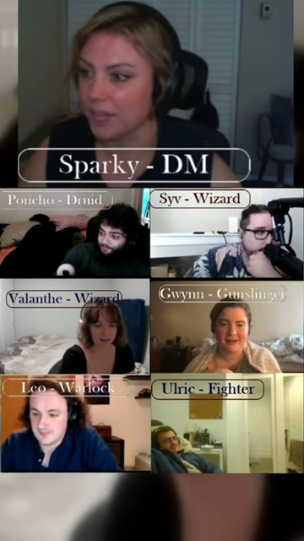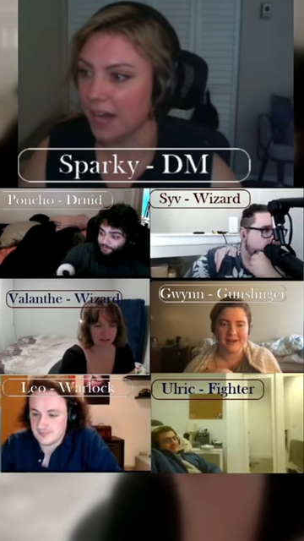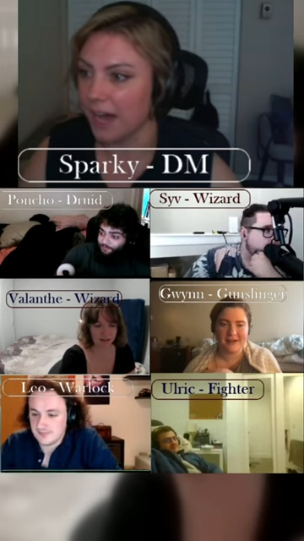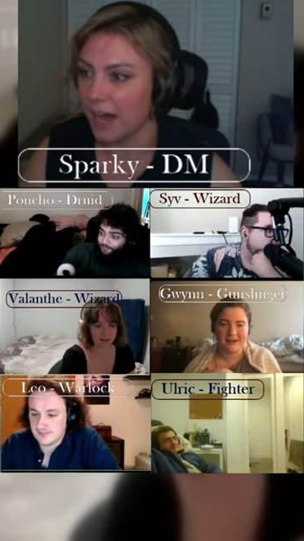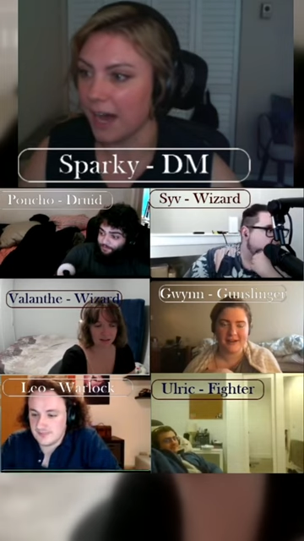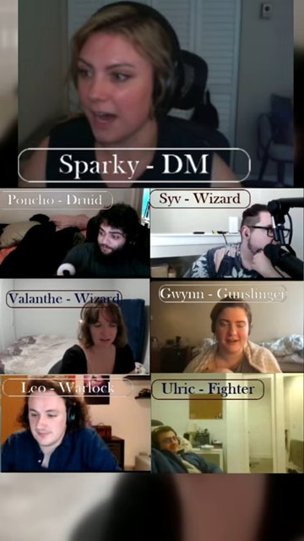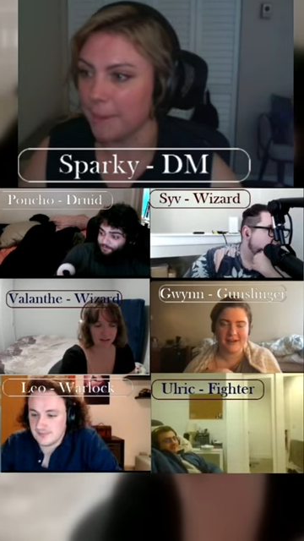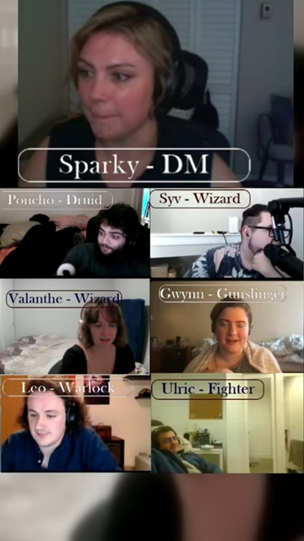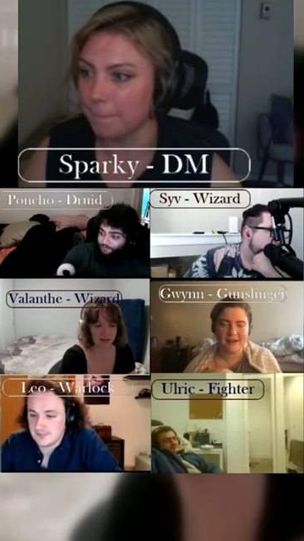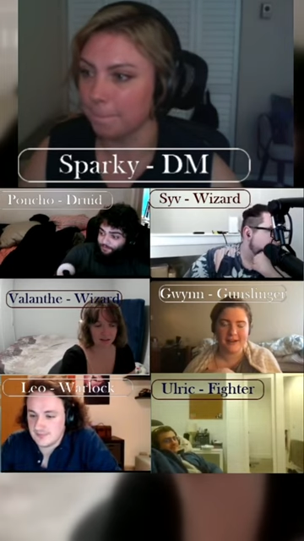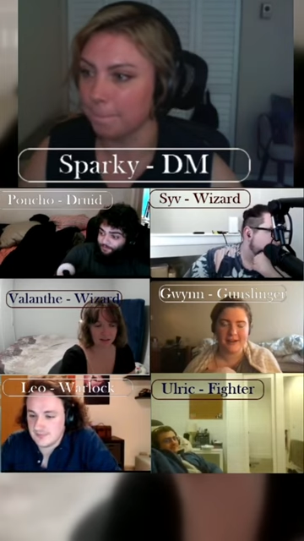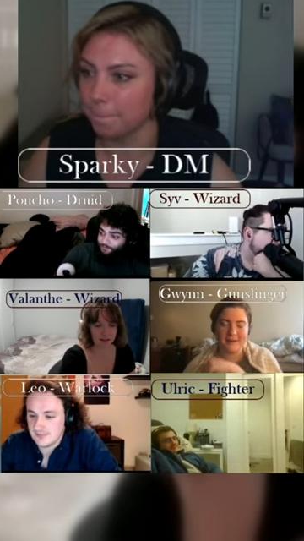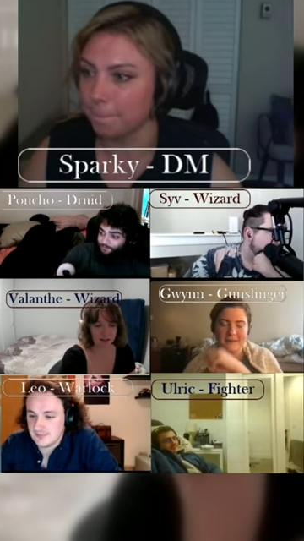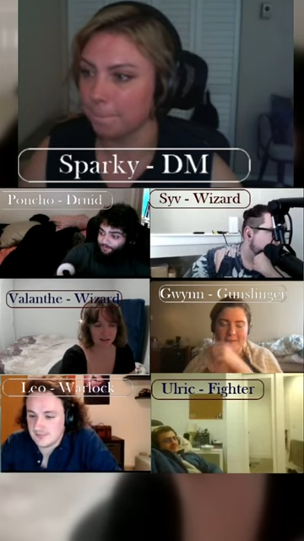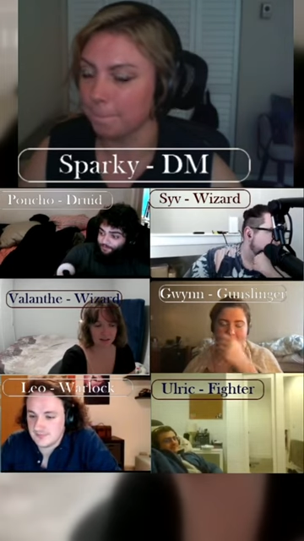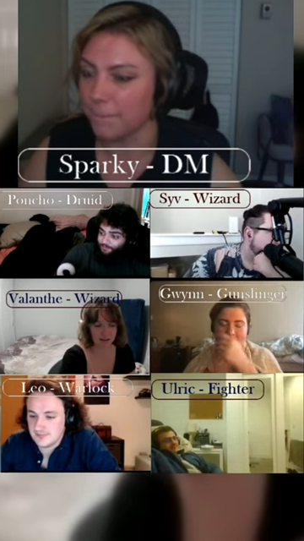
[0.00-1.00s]
Um,
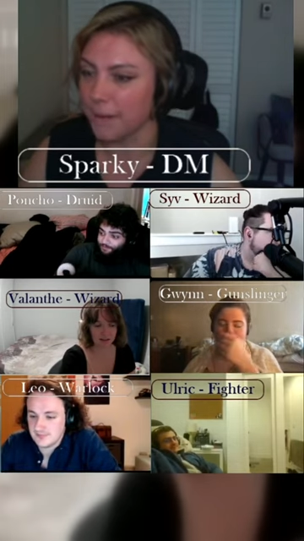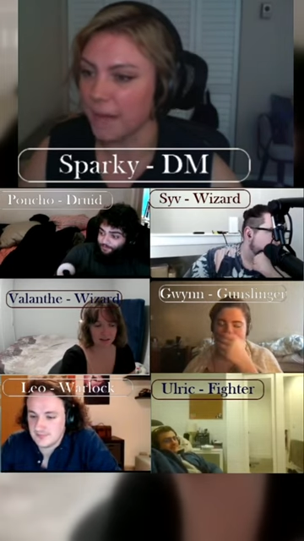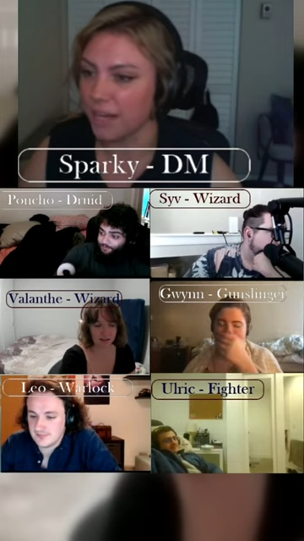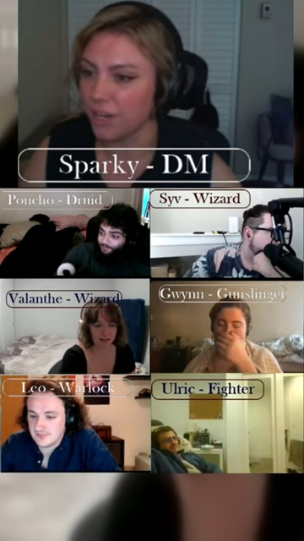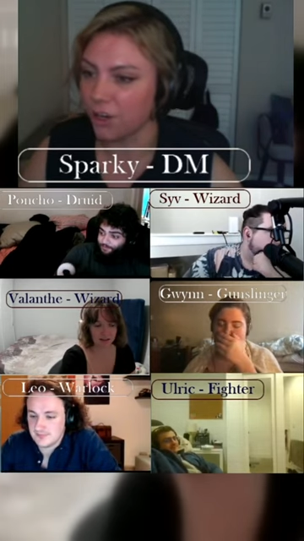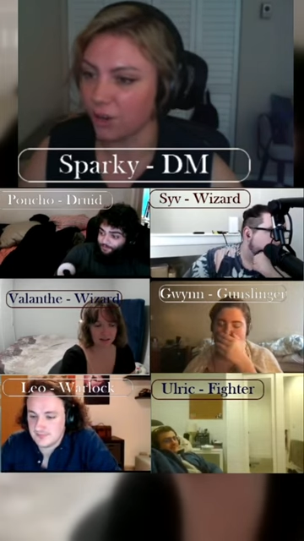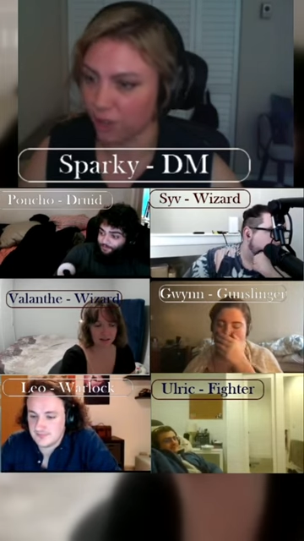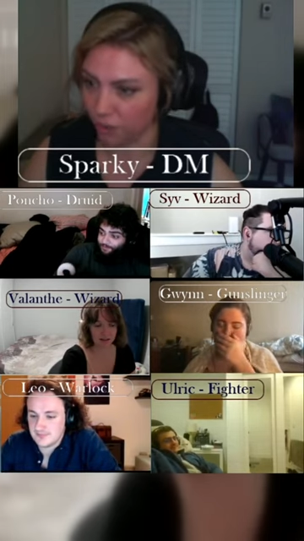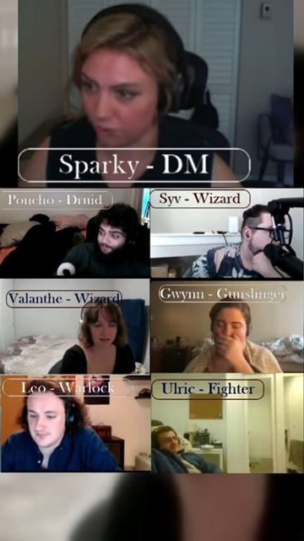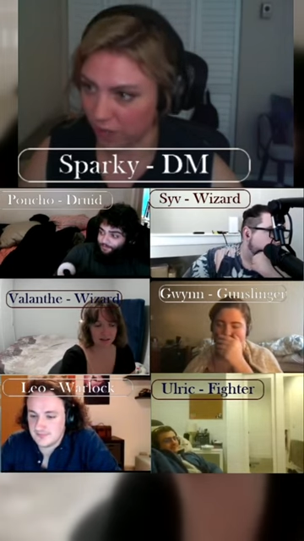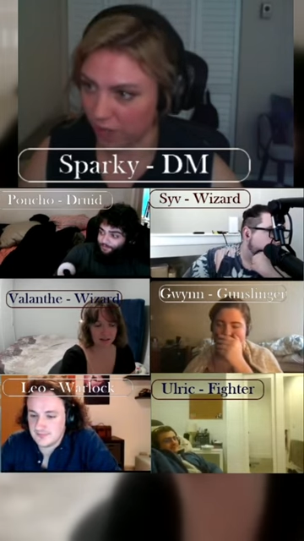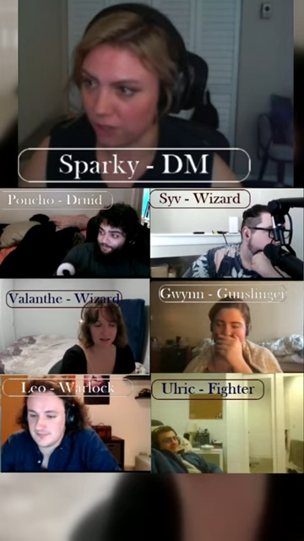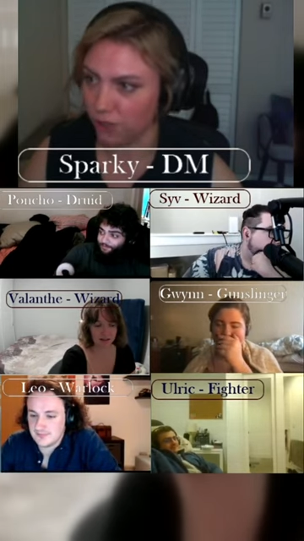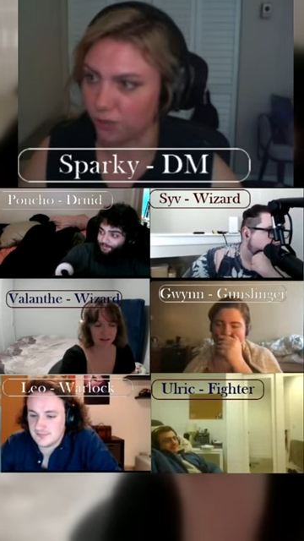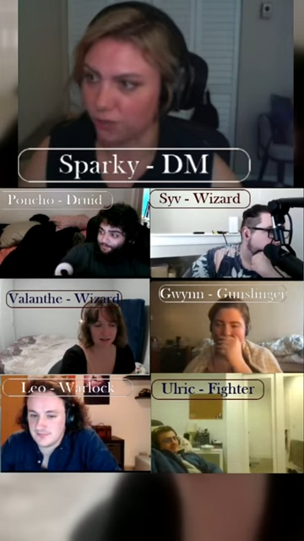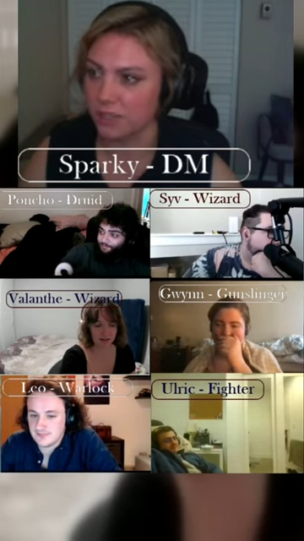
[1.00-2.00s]
and you're going to fail
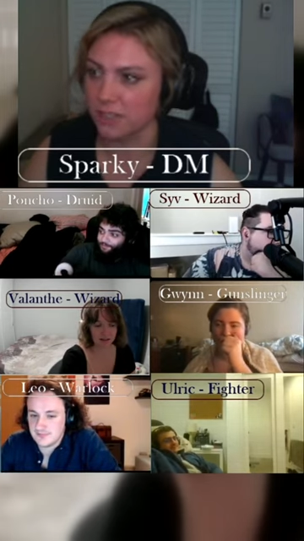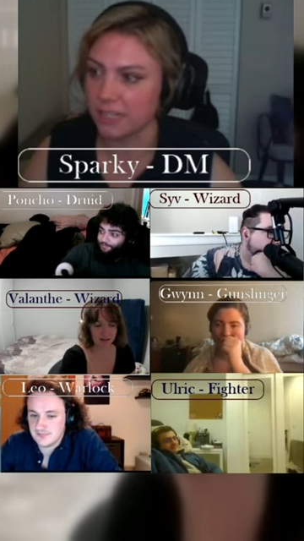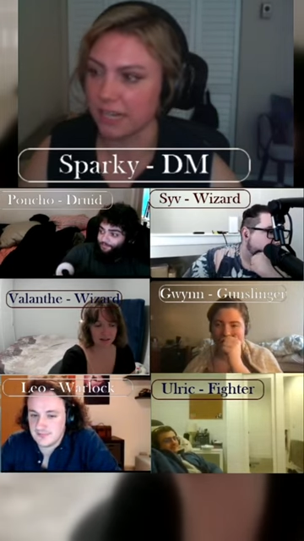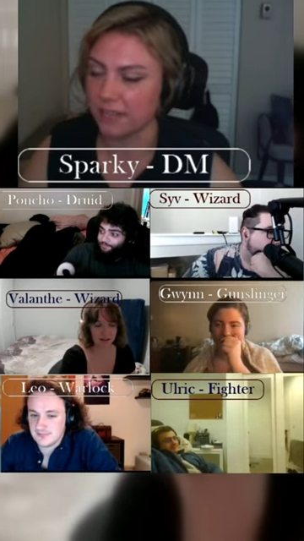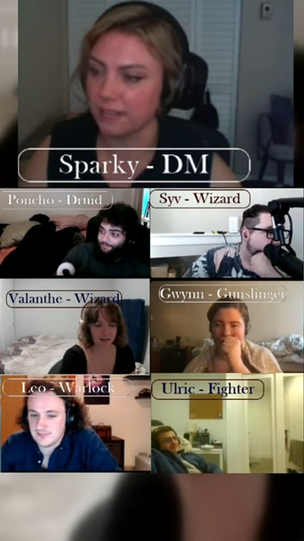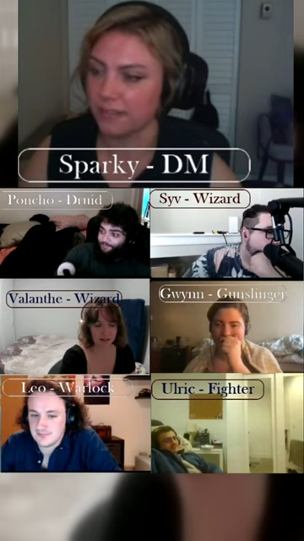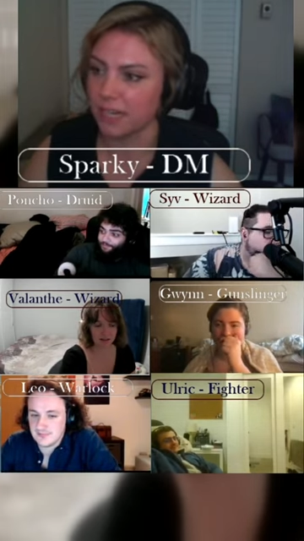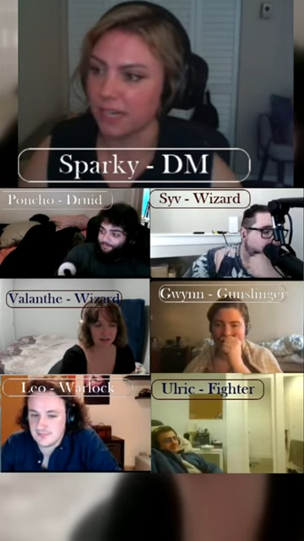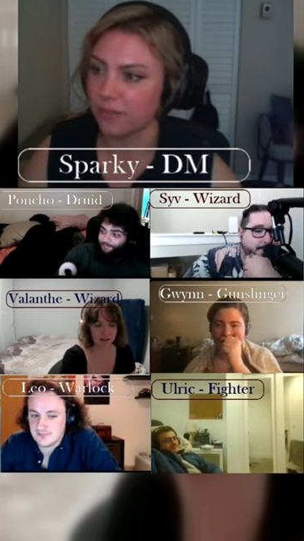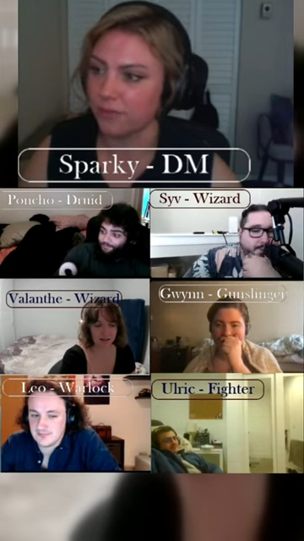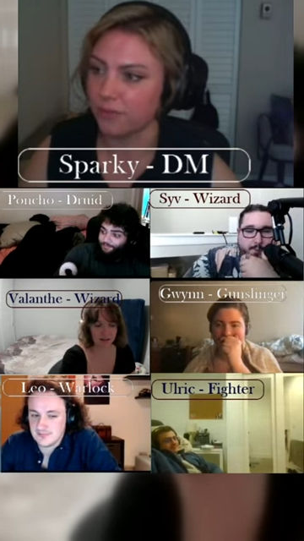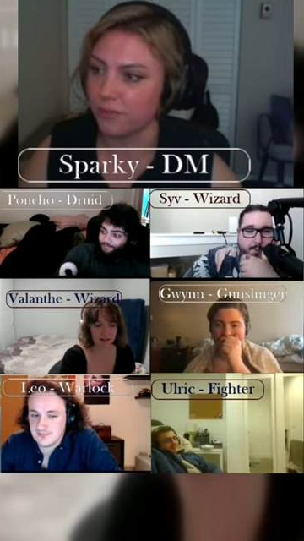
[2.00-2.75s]
your first death save.